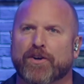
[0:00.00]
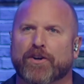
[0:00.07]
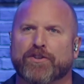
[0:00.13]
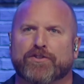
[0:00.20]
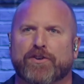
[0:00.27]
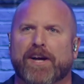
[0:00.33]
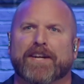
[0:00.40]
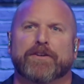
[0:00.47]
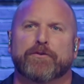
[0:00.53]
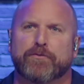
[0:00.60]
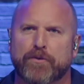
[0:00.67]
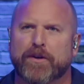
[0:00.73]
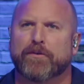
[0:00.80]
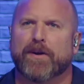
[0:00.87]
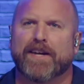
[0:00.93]
are trying to
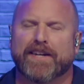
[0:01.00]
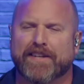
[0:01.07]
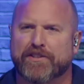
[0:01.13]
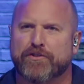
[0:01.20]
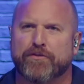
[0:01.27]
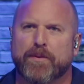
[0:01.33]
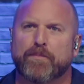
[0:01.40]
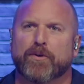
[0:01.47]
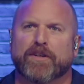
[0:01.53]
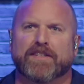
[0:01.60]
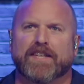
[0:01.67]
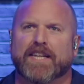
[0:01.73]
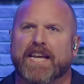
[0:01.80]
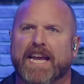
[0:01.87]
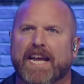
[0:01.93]
rewrite history books
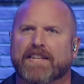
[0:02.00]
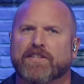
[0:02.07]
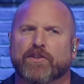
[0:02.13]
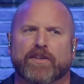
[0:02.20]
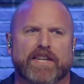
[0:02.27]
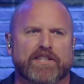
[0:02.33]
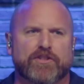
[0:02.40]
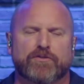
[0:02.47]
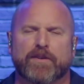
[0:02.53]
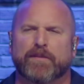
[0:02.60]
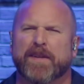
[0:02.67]
and cancel history.